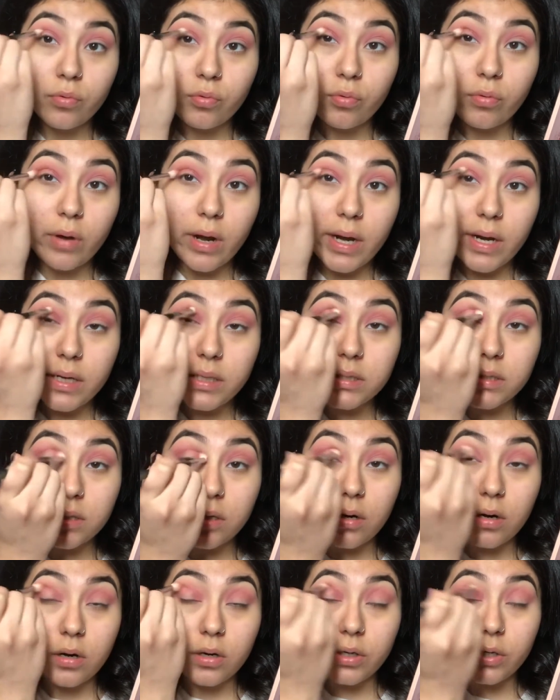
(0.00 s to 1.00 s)
right
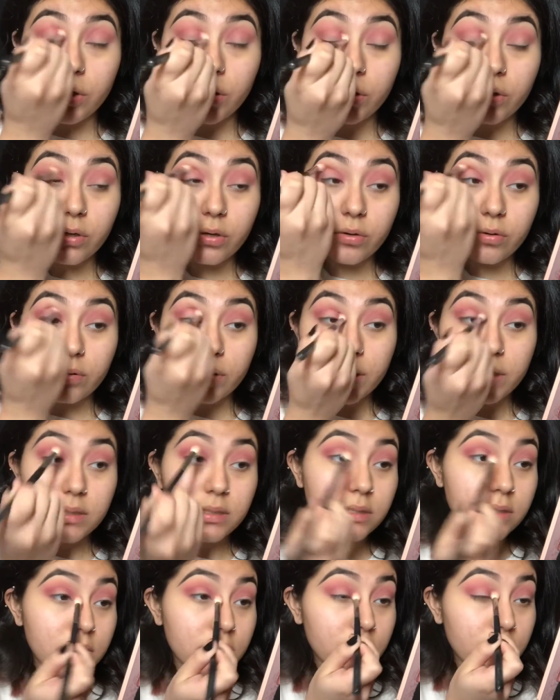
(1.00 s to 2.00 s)
on your
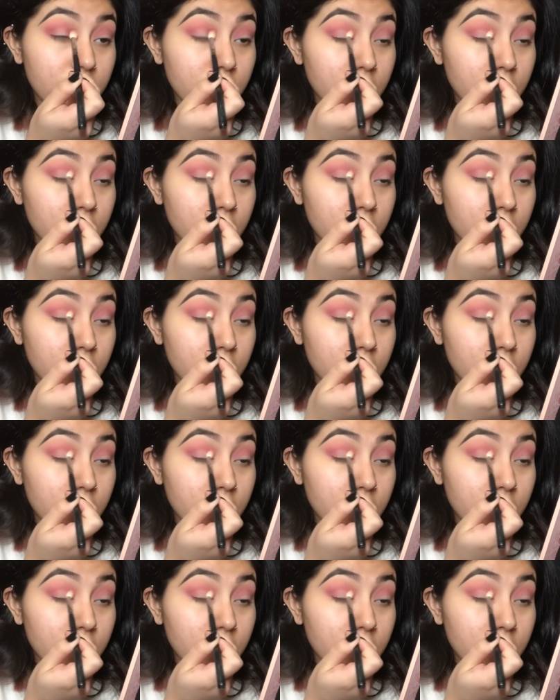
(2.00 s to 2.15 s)
crease.